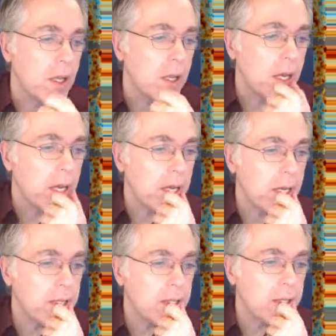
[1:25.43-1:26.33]

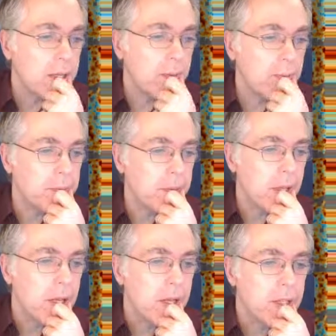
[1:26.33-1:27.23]
And
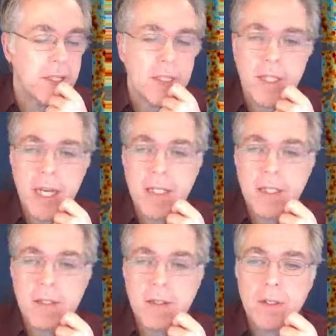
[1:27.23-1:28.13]
since that
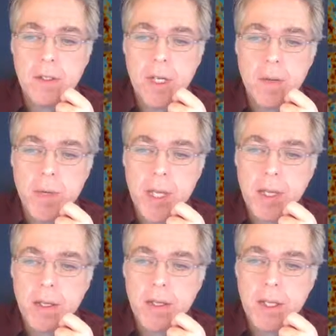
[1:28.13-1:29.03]
is going to
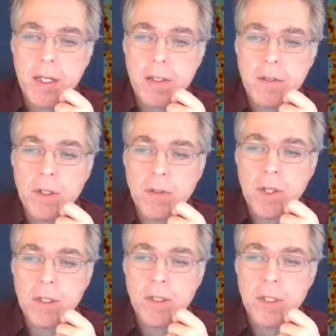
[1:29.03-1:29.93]
be then,
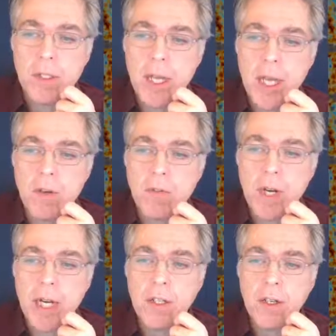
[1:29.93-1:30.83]
that's just a over
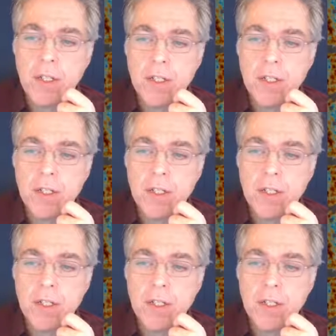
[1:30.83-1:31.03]
a dot.